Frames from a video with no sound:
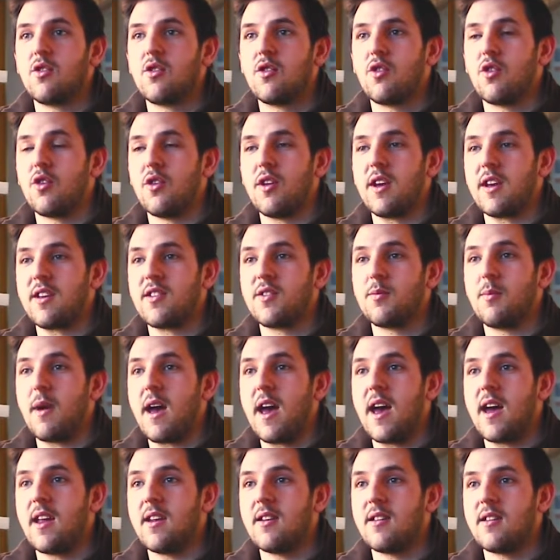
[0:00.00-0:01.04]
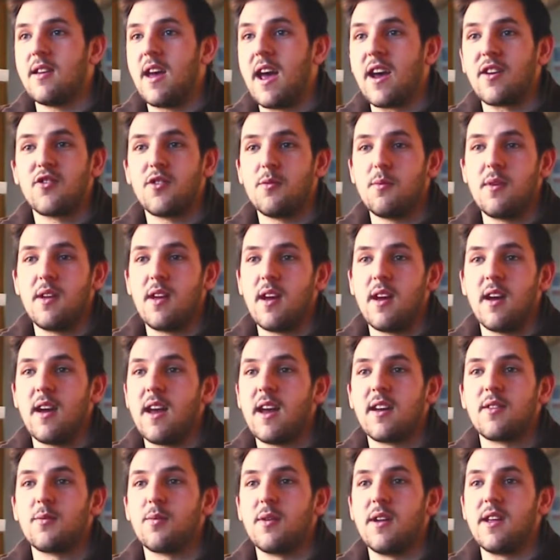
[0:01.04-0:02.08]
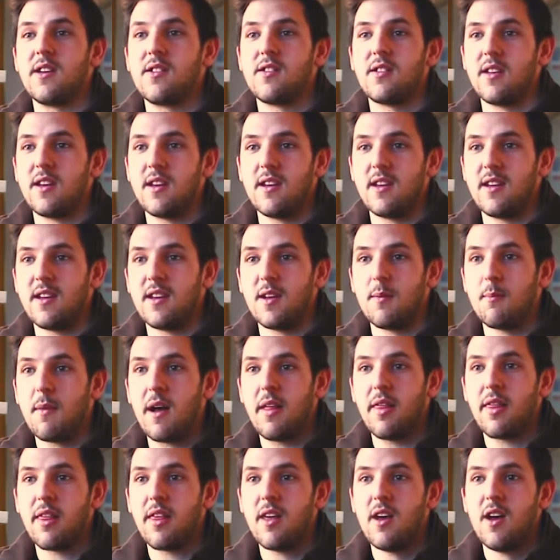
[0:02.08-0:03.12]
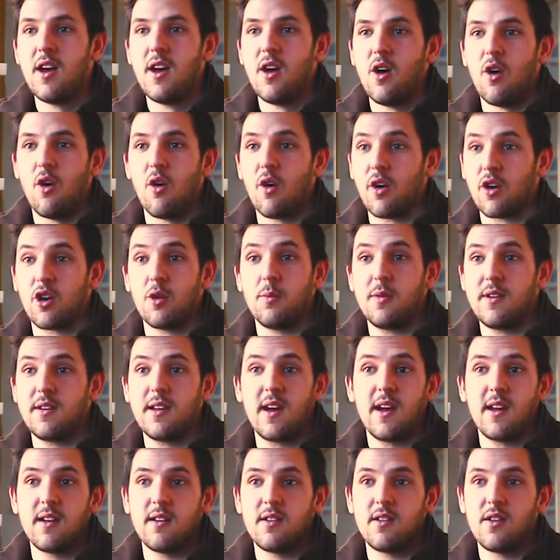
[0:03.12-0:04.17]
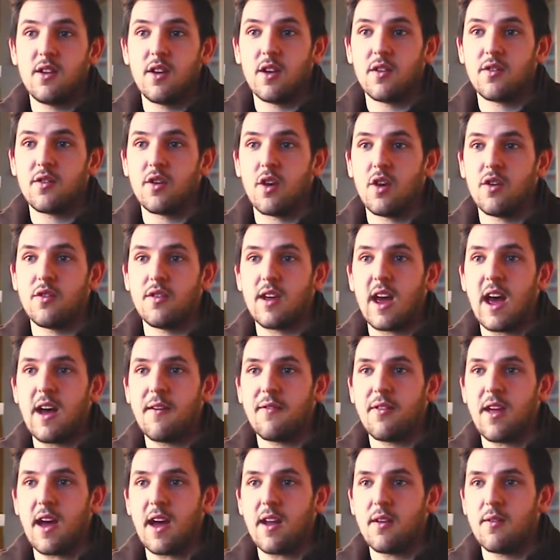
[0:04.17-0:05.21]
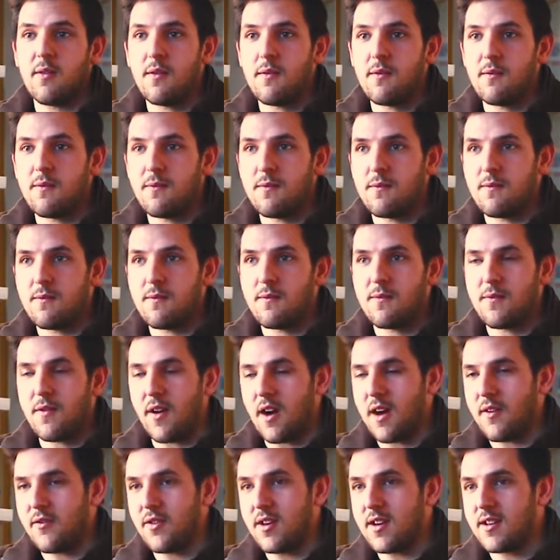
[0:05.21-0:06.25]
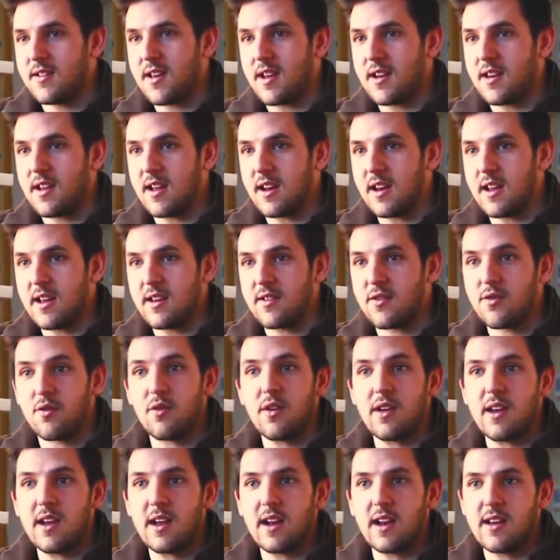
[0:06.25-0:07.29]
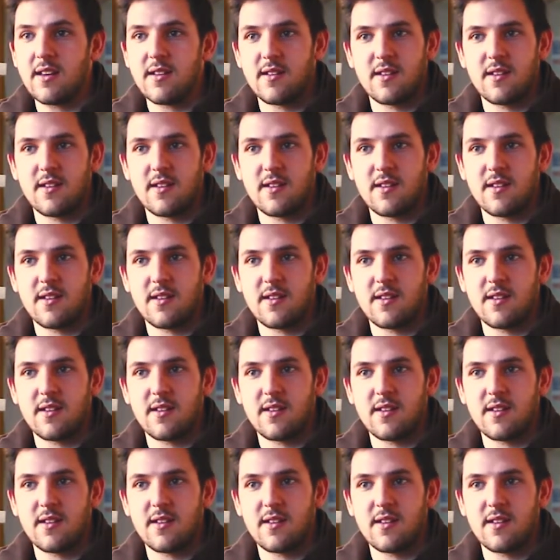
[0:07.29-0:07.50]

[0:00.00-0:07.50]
could expand exponentially in a month, or it could be dead. You know, so to have that 5-year, 10-year lease, 3-year lease